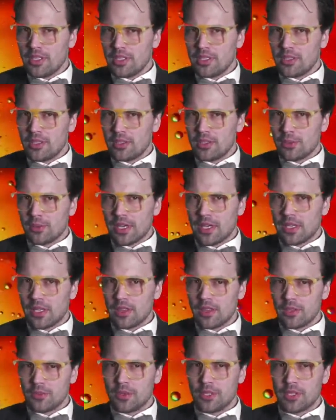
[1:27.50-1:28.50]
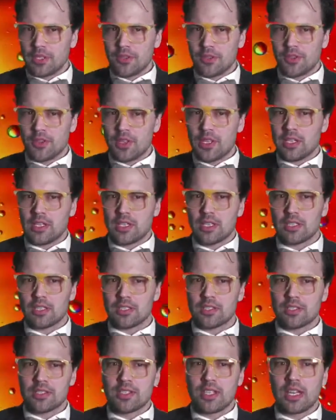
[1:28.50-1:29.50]
Well, what do you think?
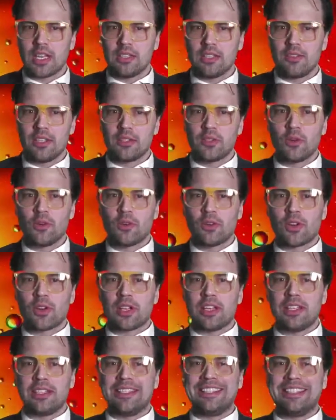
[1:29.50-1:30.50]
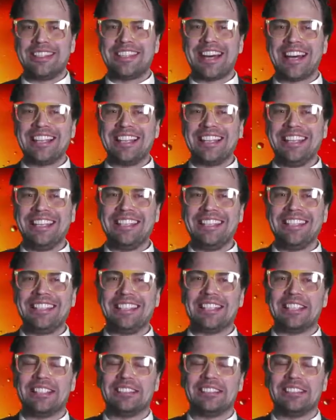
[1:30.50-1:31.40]
Salvador Dalí.